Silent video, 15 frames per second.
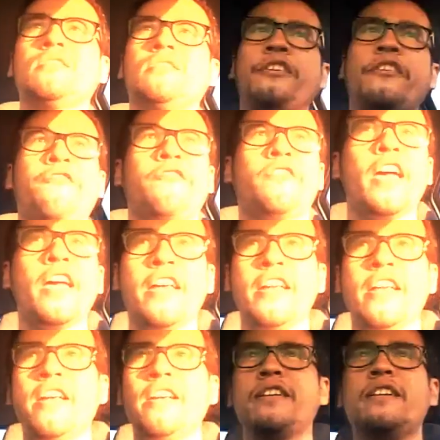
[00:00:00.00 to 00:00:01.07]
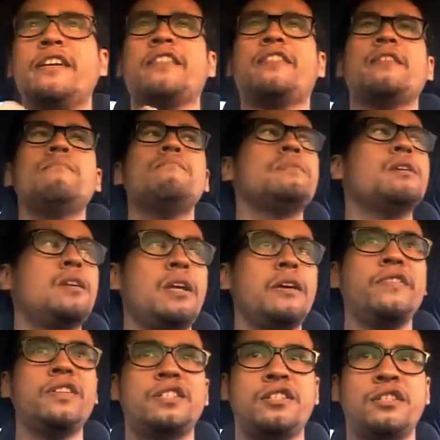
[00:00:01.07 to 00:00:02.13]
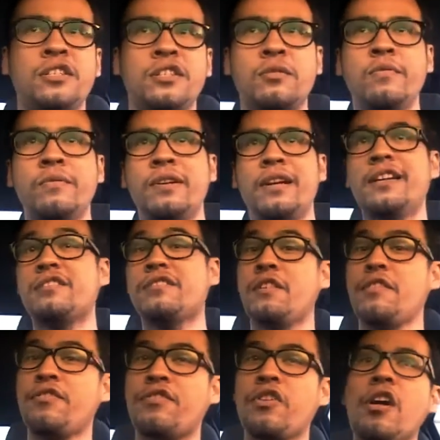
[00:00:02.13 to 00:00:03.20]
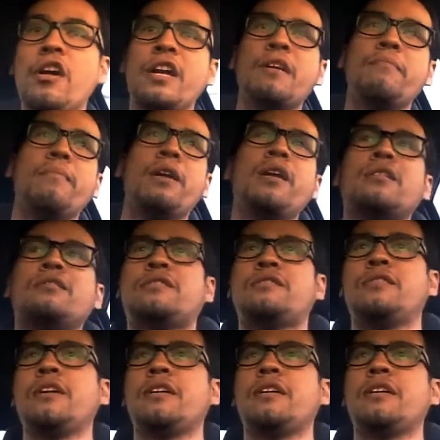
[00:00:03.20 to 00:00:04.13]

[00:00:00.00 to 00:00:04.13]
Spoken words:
and if they didn't get them delivered to you in less than 30 minutes,